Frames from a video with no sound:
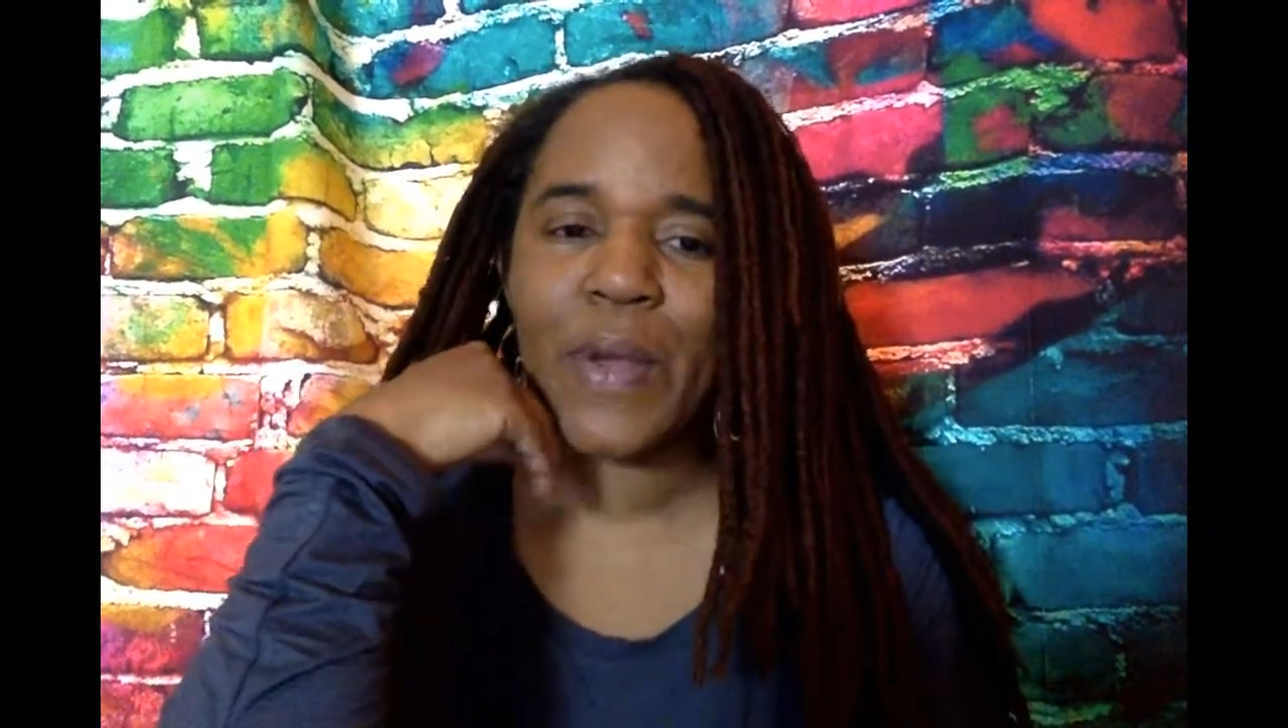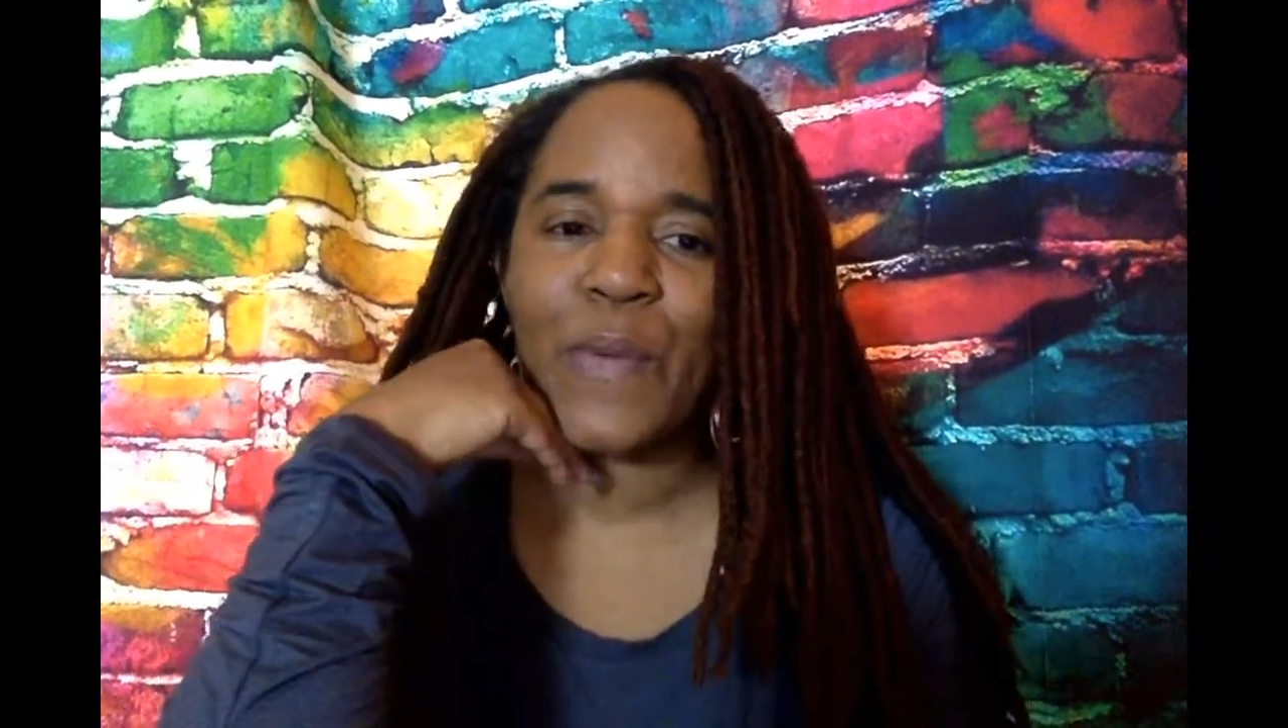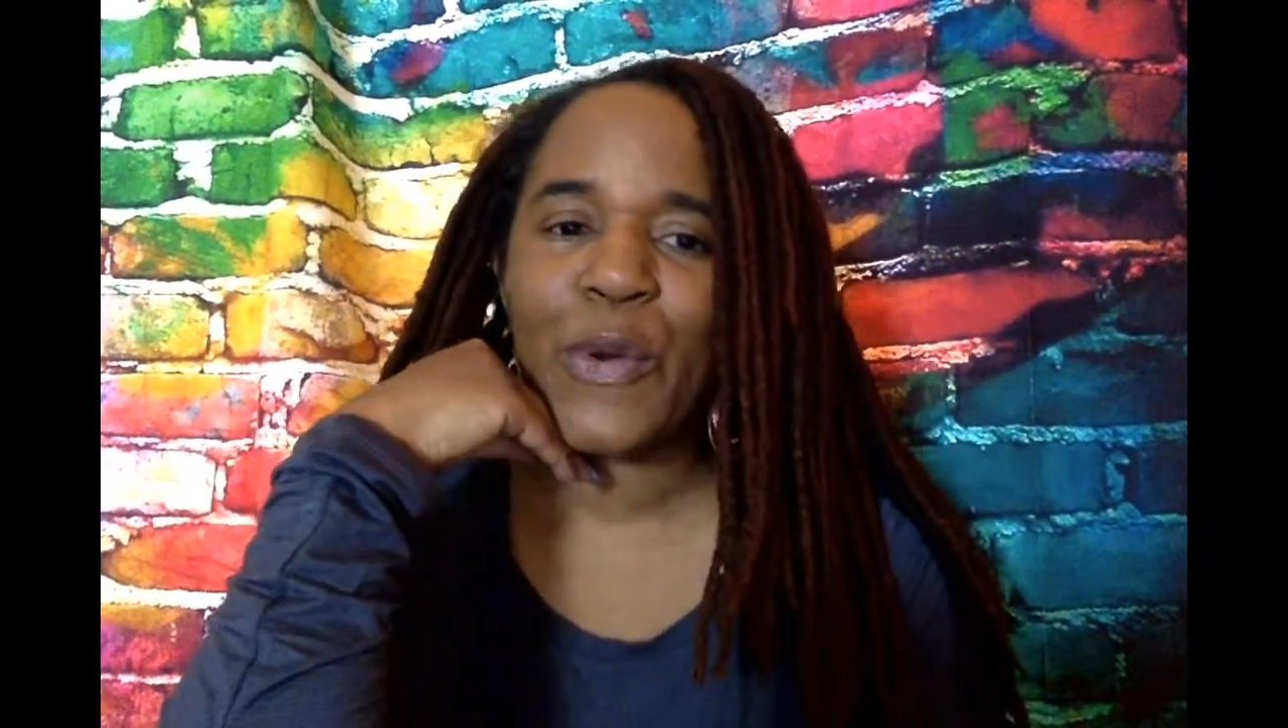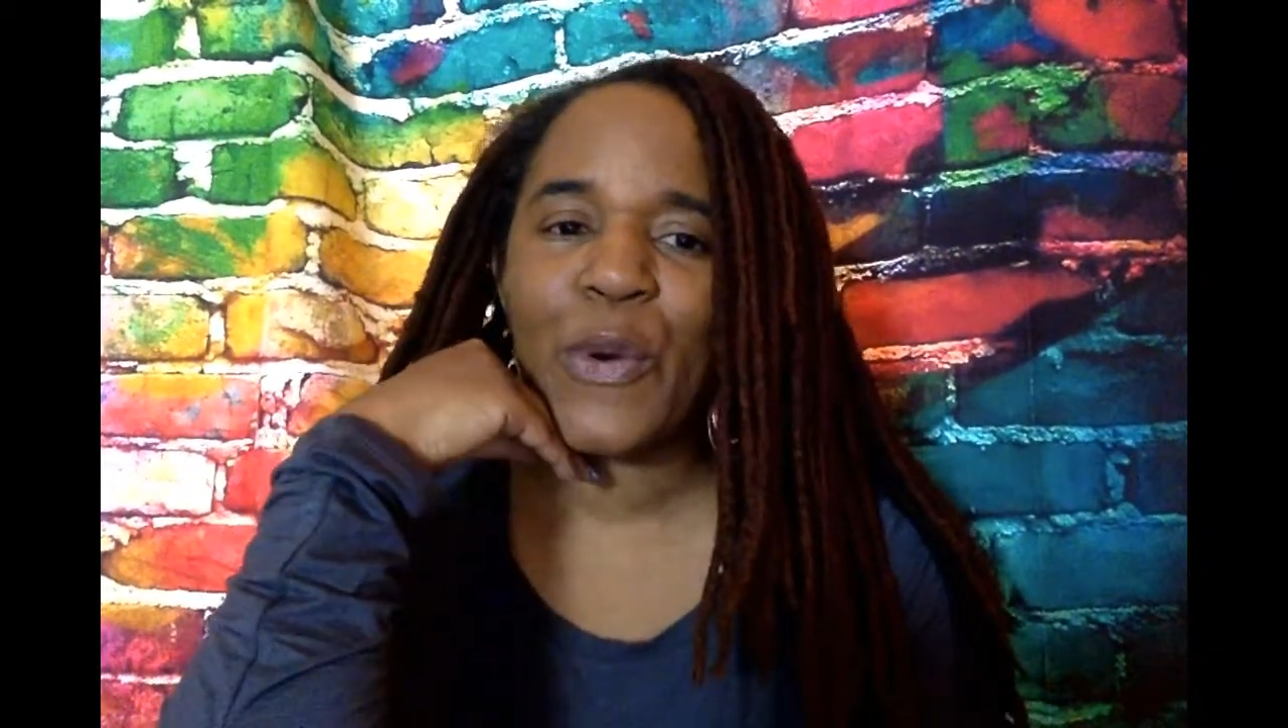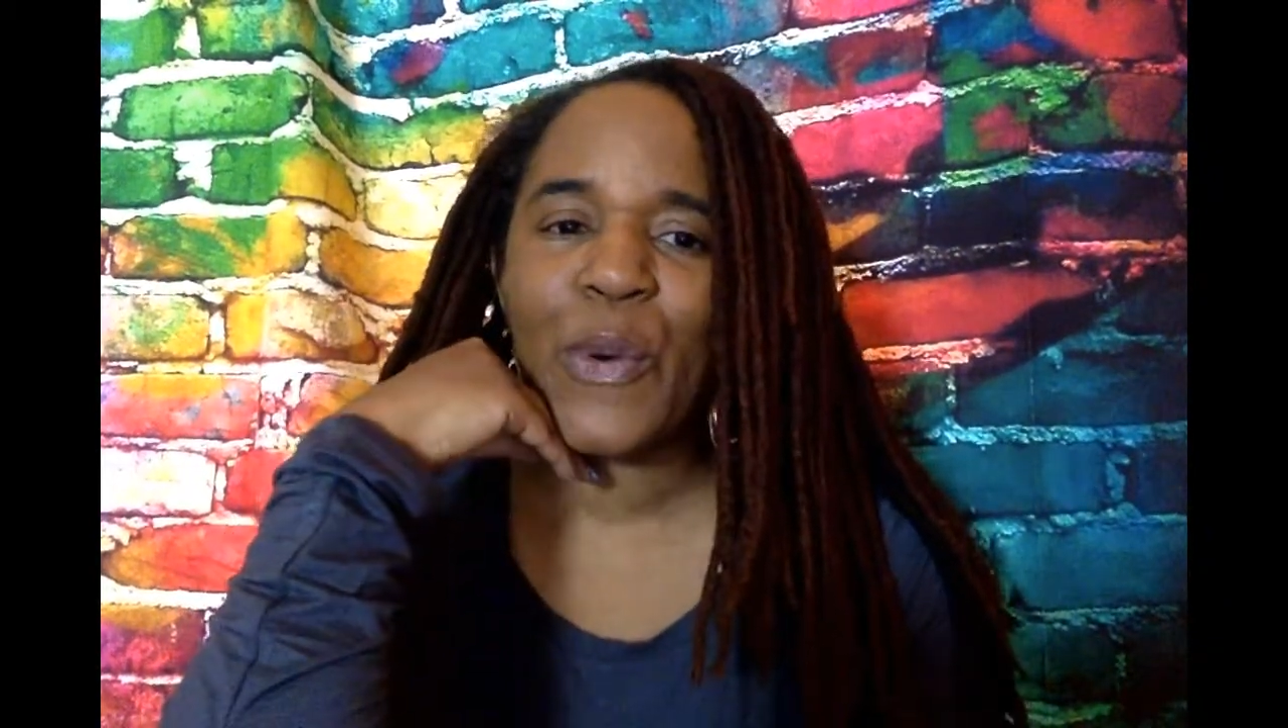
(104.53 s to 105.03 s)

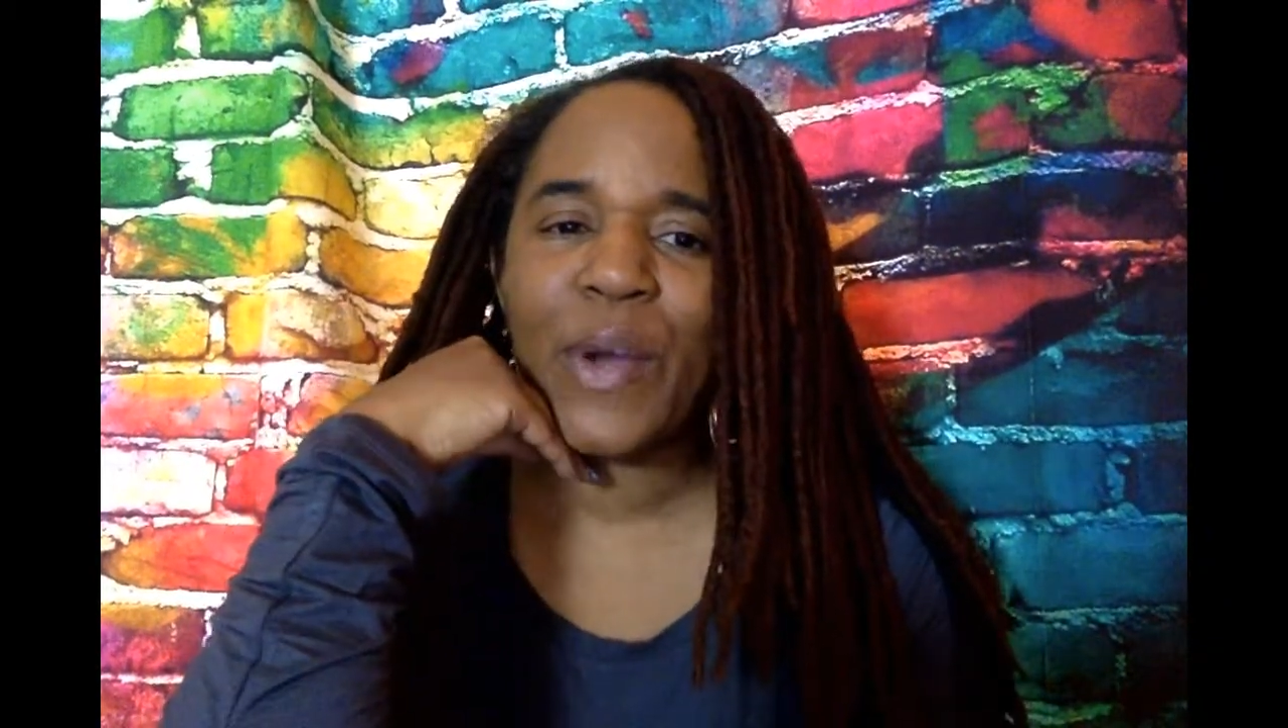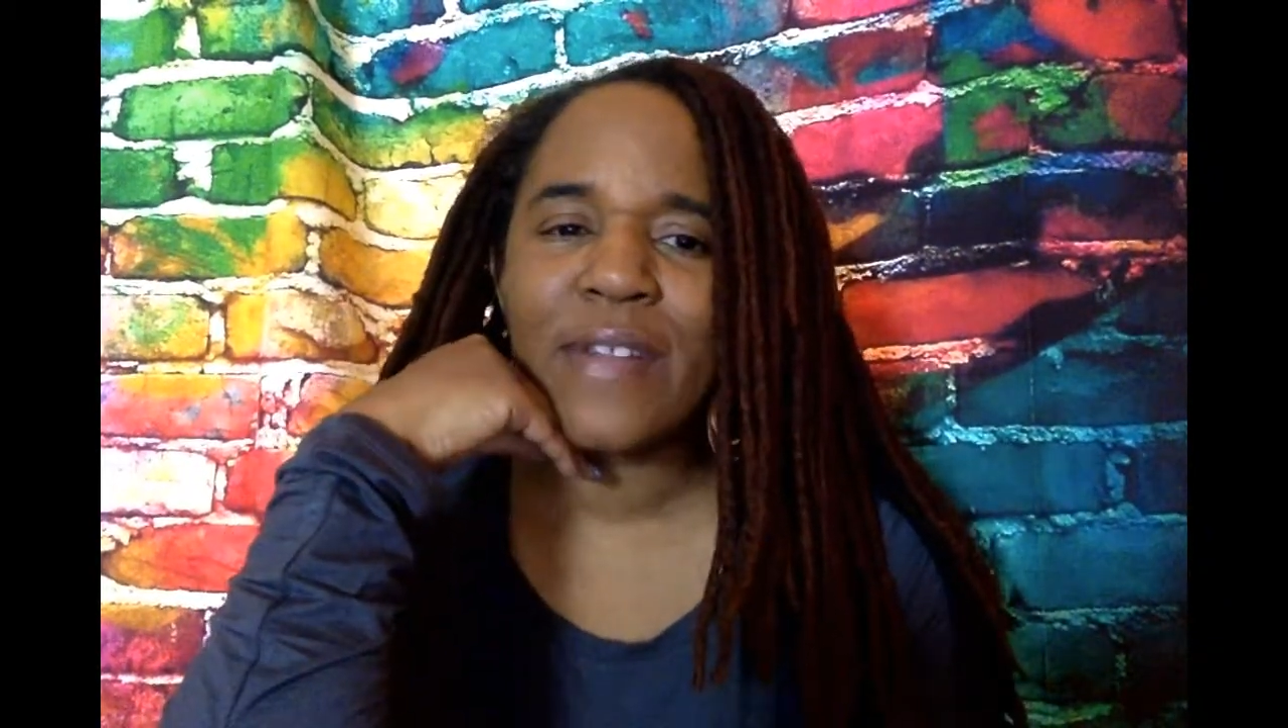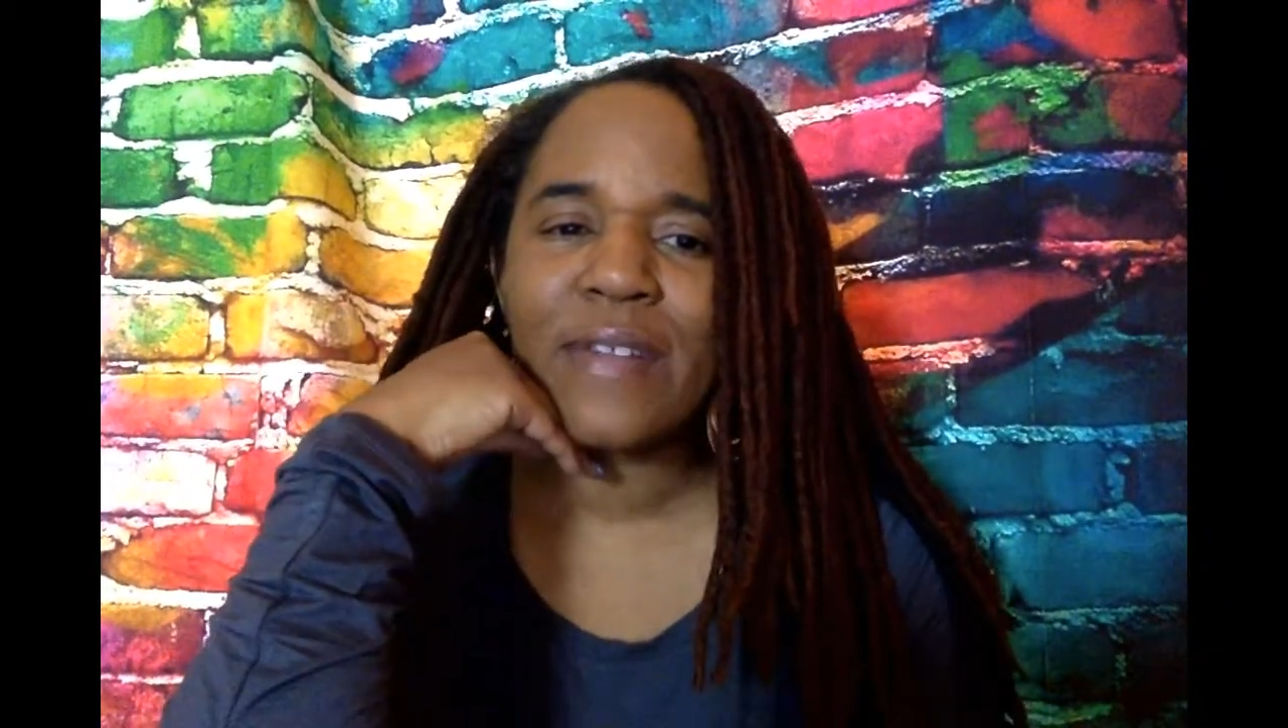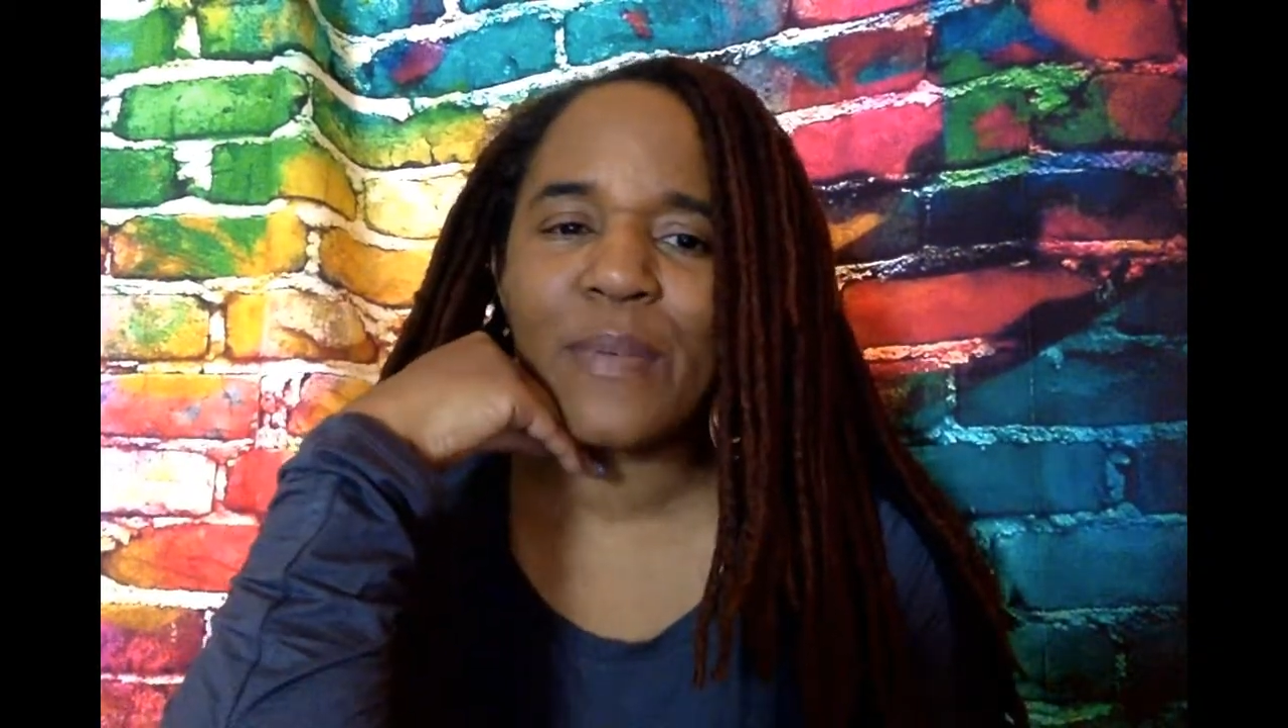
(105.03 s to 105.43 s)
and we're going